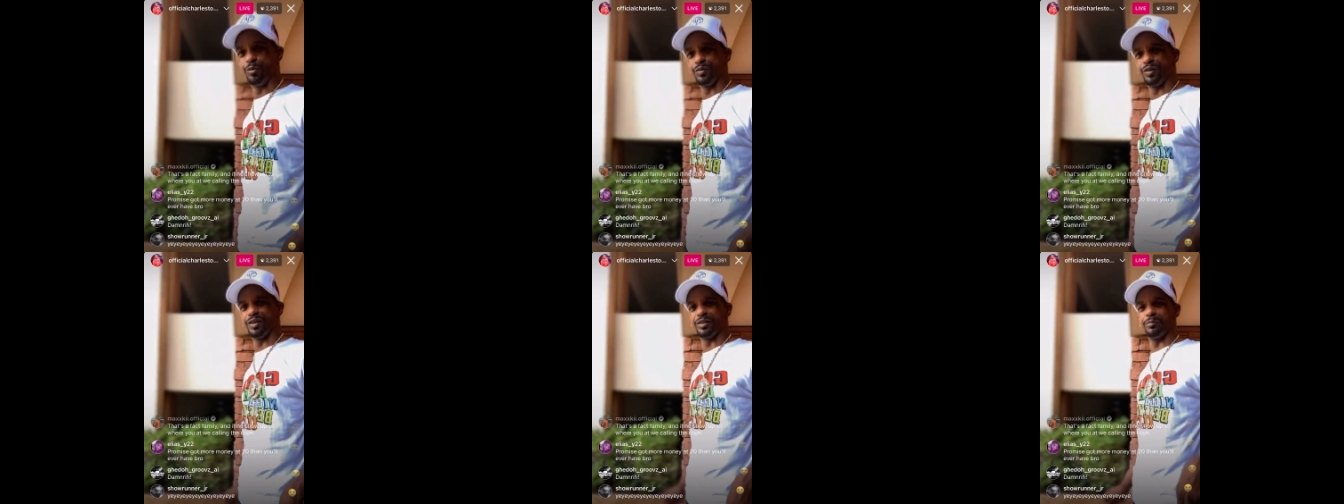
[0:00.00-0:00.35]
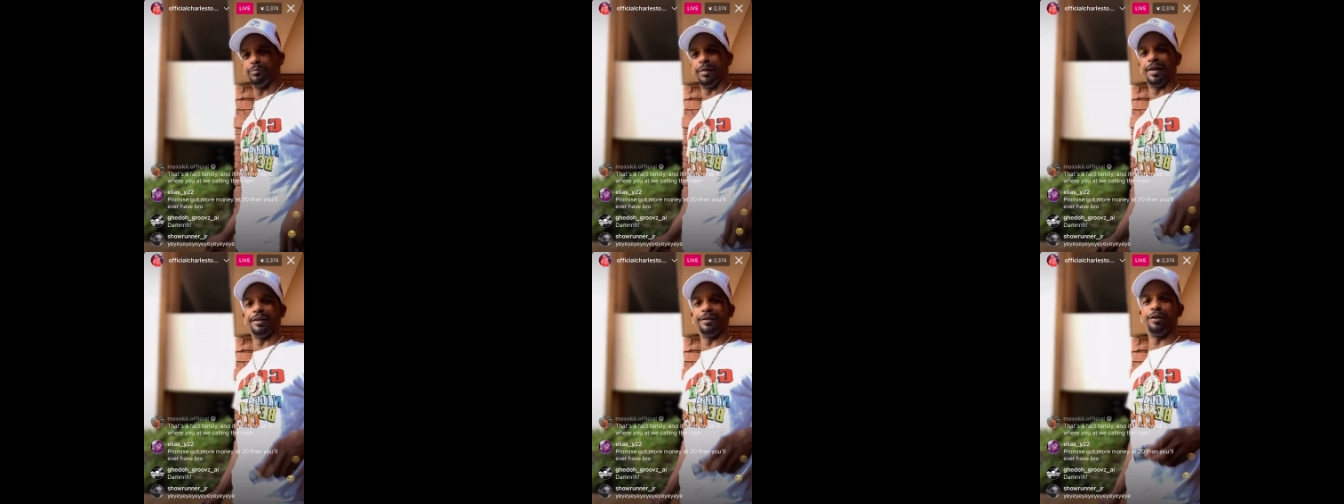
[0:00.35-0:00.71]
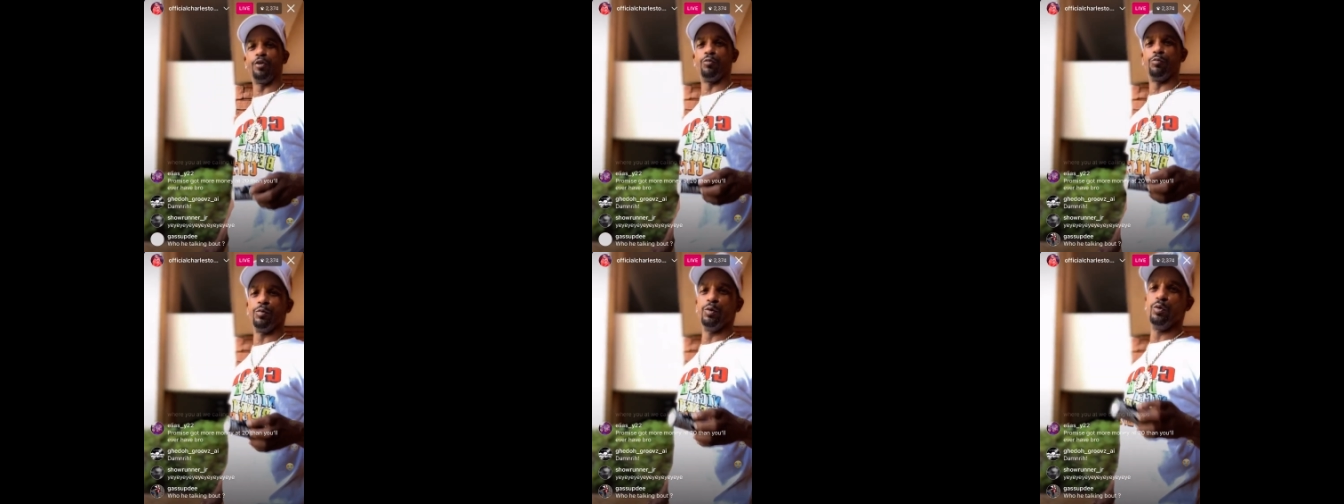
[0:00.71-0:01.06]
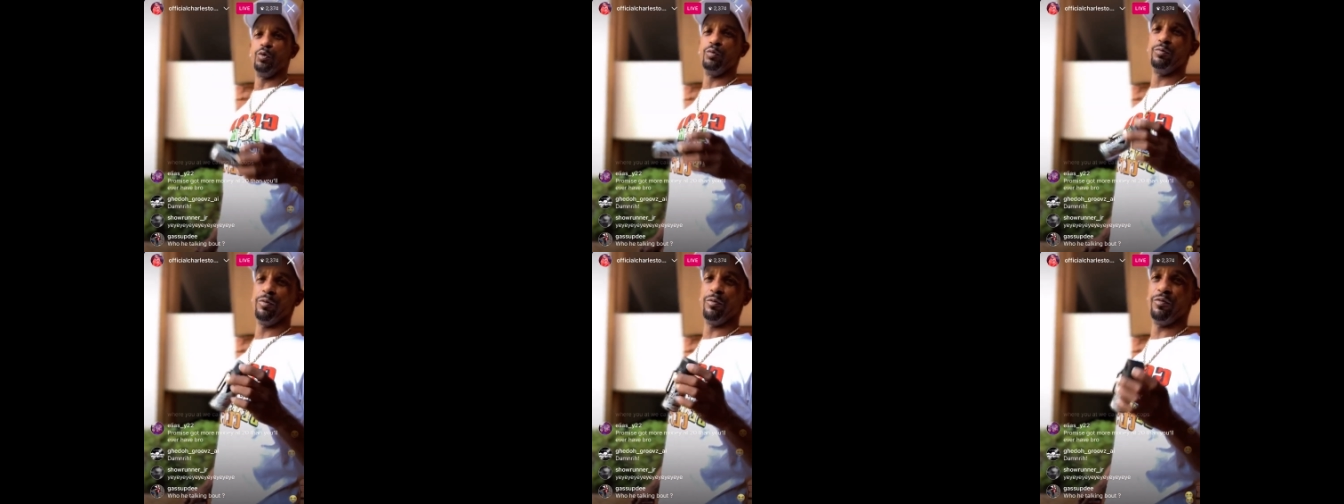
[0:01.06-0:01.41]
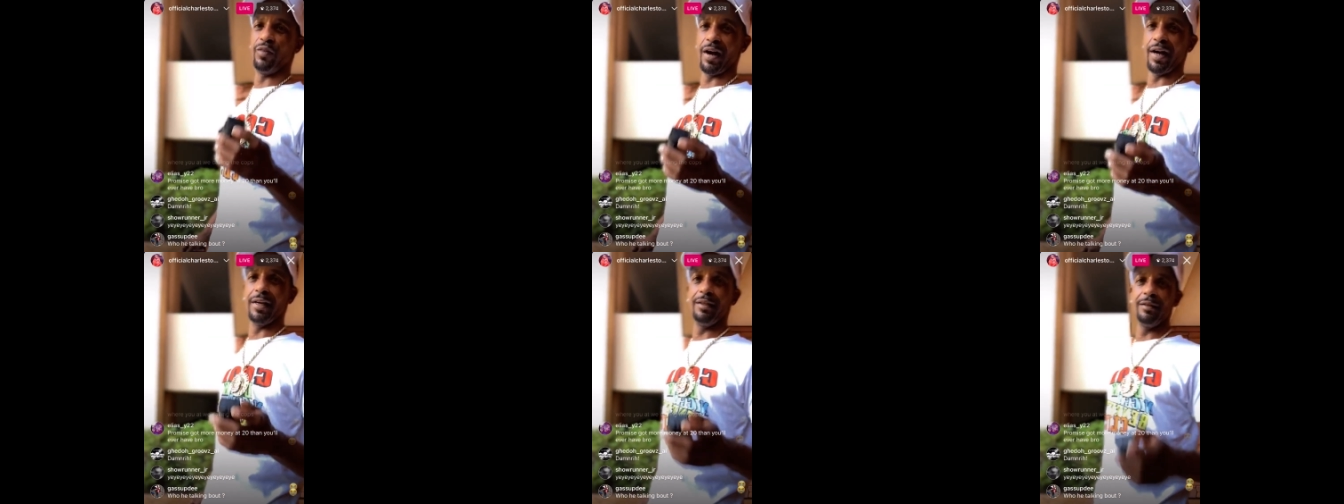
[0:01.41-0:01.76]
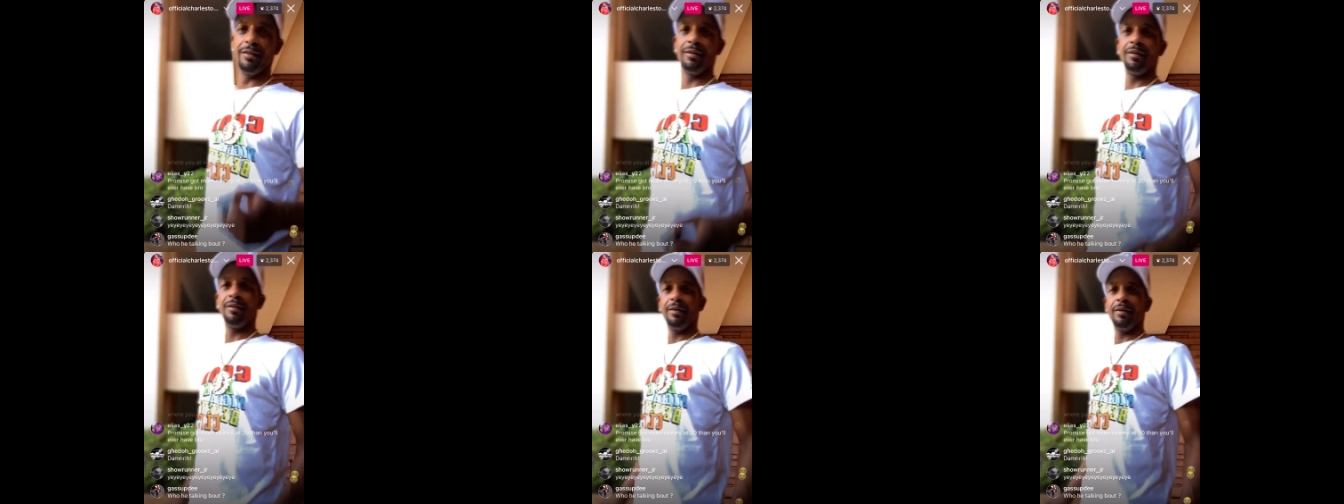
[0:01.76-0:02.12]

you don't get to make no rules for fighting.